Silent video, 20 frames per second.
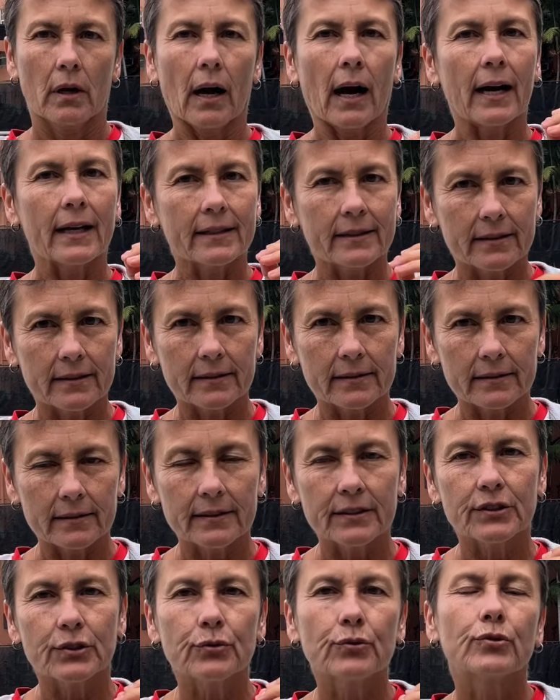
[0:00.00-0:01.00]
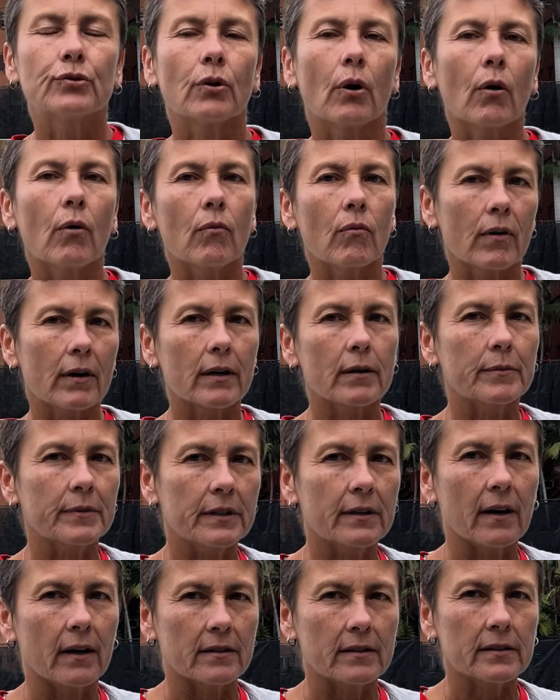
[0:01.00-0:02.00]
Ideally, you don't want to be
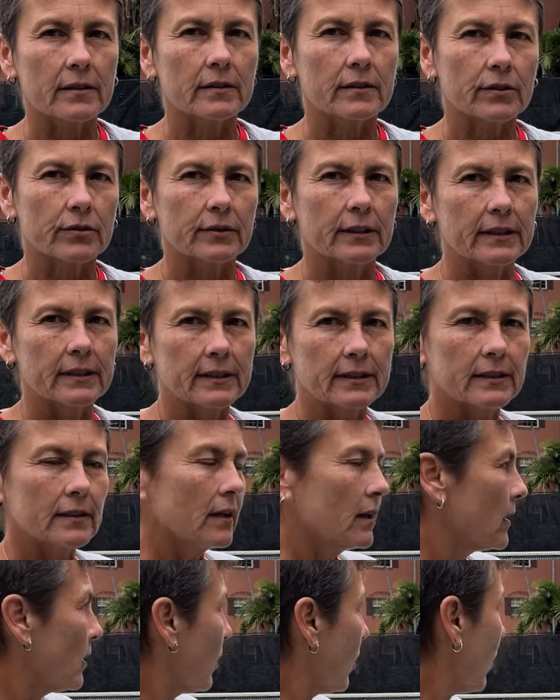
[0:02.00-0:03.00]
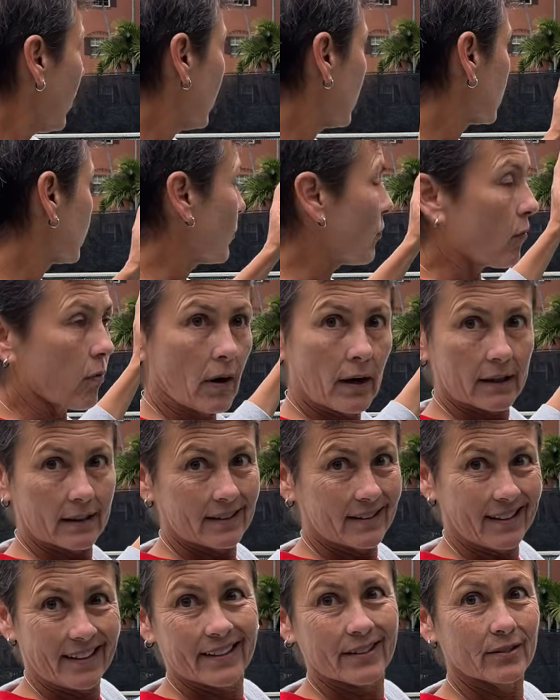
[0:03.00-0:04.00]
concentrating on what
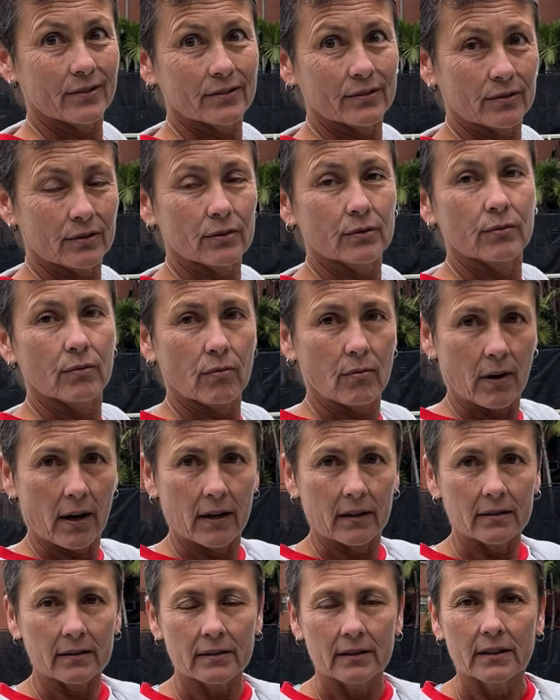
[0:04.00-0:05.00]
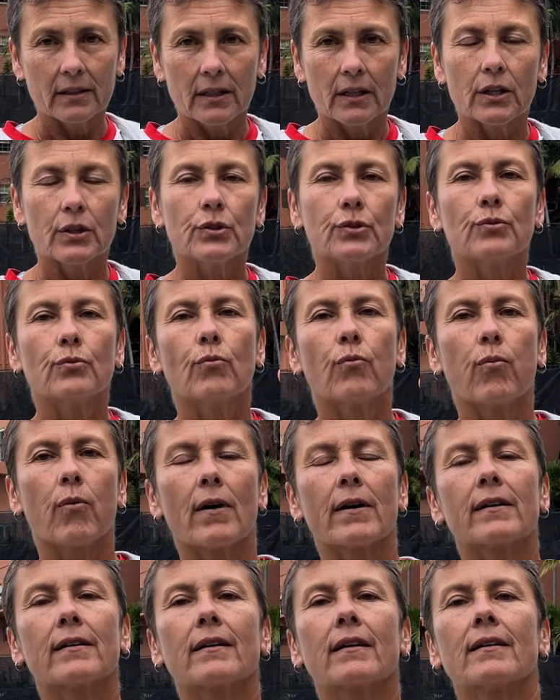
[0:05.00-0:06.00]
they don't do well. You
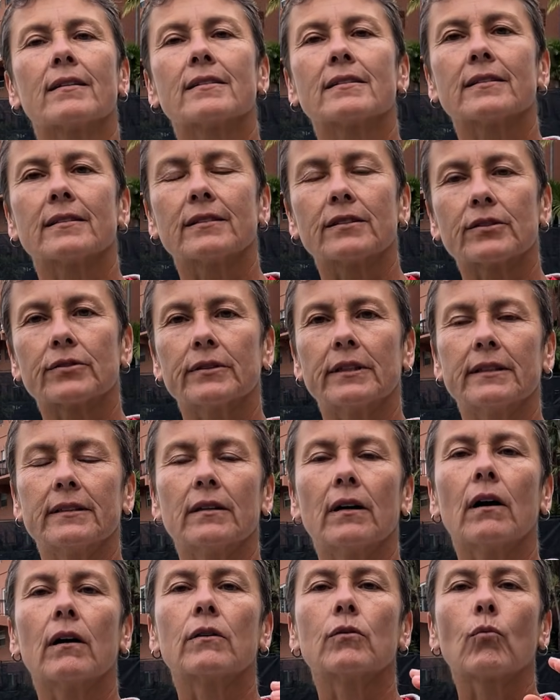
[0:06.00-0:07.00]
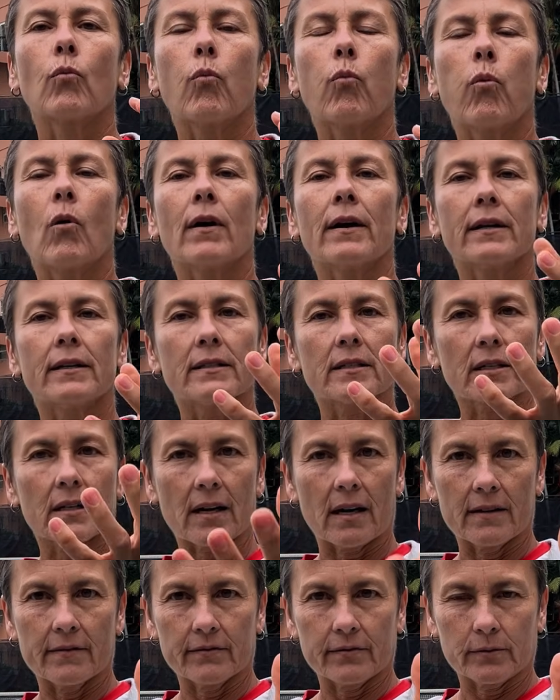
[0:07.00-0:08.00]
want to concentrate on what is
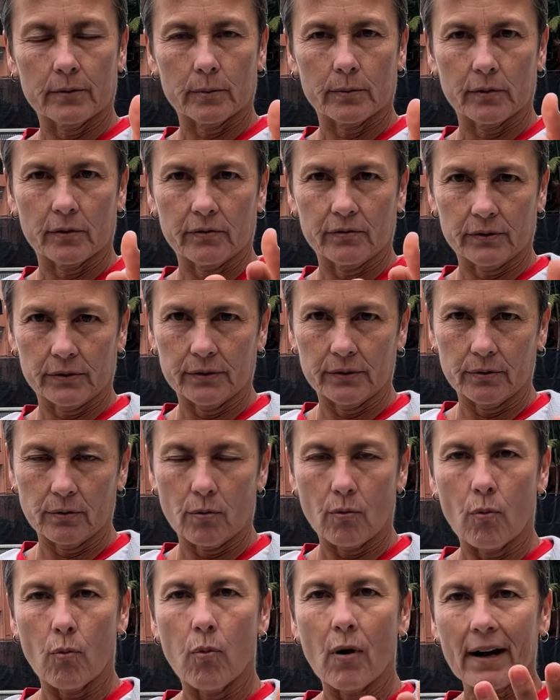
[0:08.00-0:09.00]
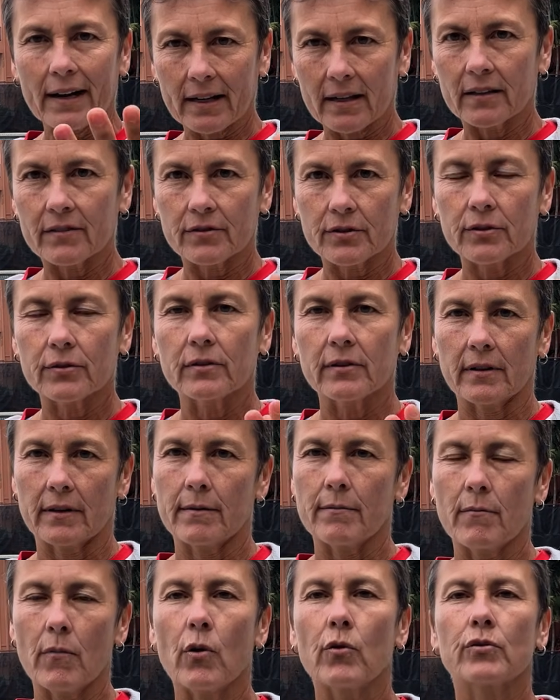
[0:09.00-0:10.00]
comfortable for you, what gives you
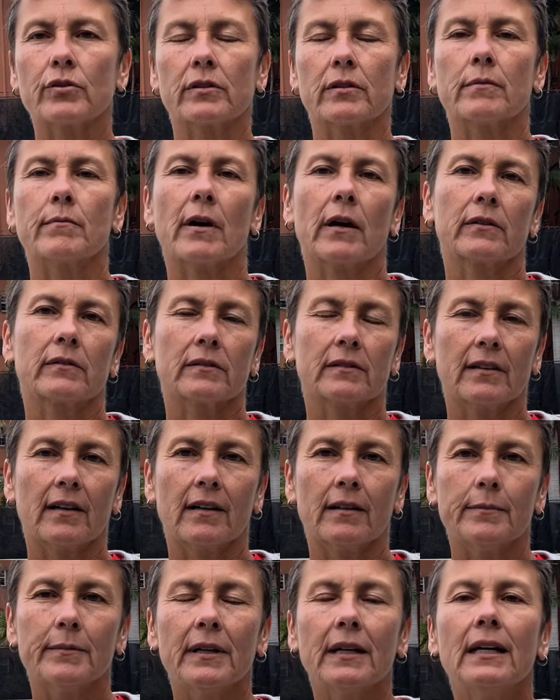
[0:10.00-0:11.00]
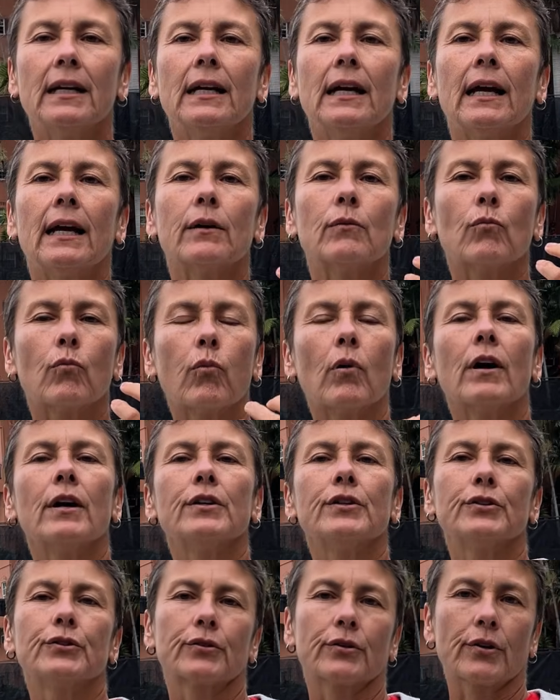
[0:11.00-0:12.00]
the most amount of time, and
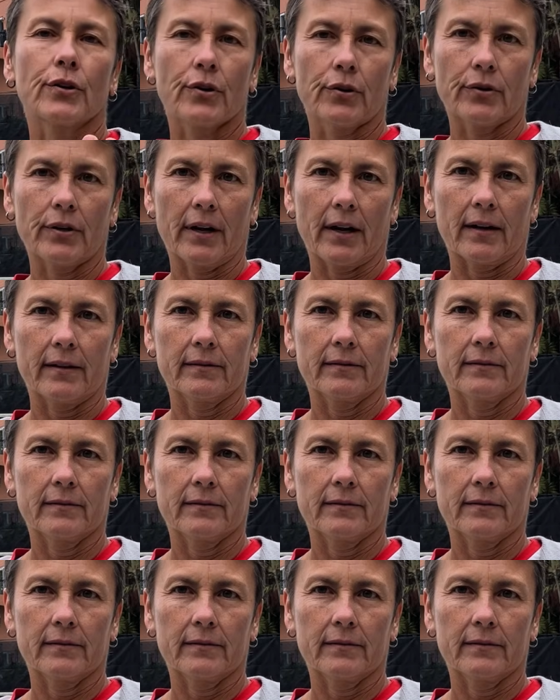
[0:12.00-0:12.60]
what you're good at.